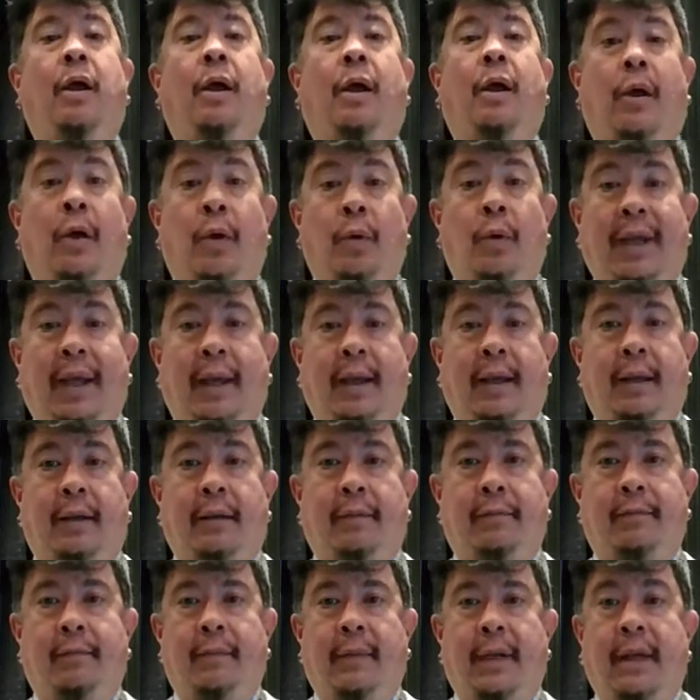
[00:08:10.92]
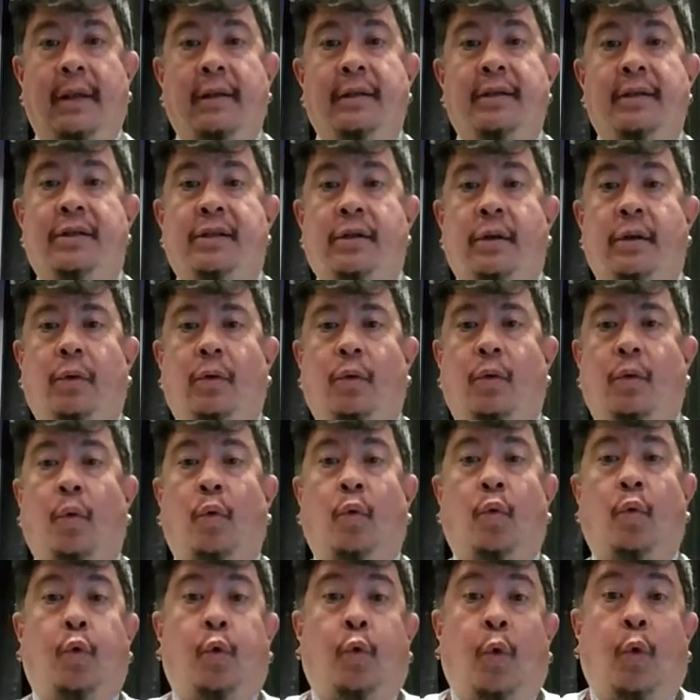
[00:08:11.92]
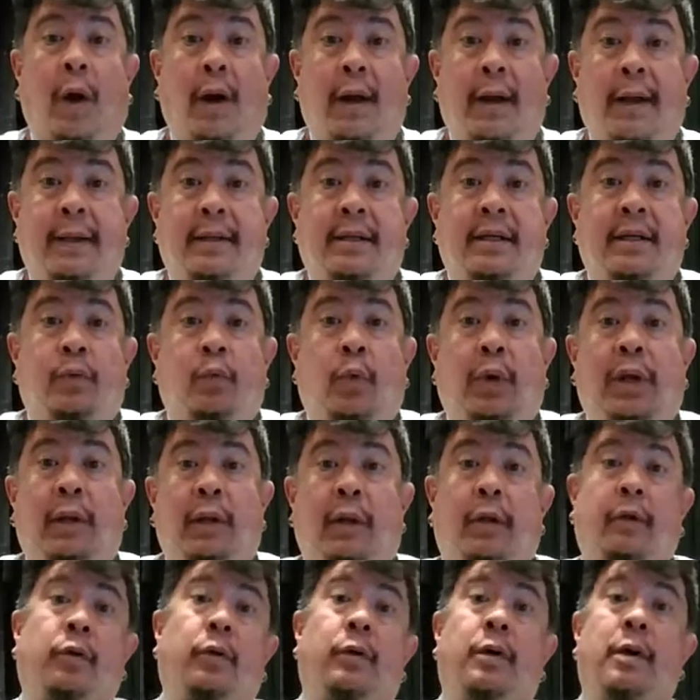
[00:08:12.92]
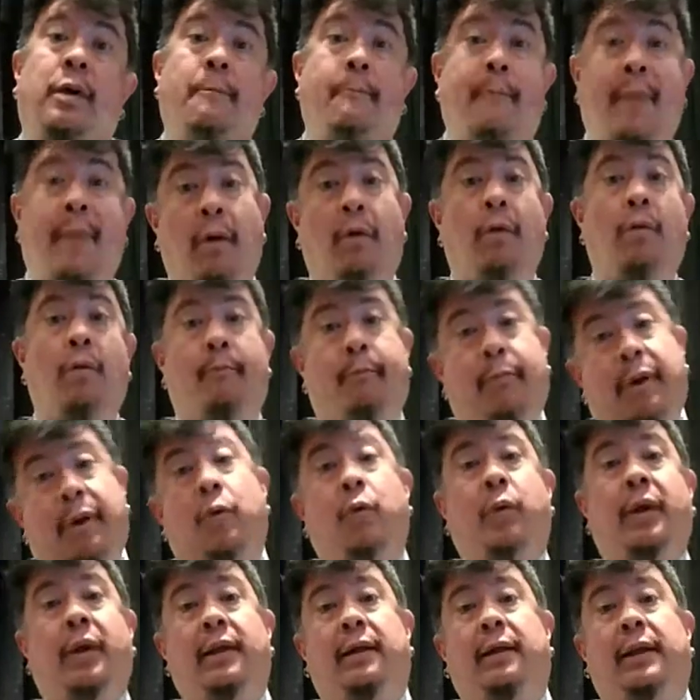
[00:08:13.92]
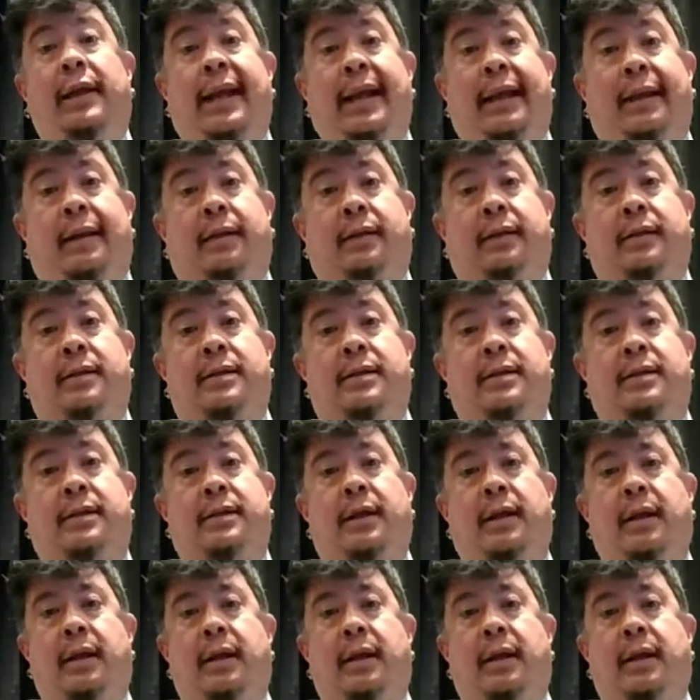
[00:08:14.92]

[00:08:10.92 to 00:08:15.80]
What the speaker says: Okay, so why did we learn about bowing lanes?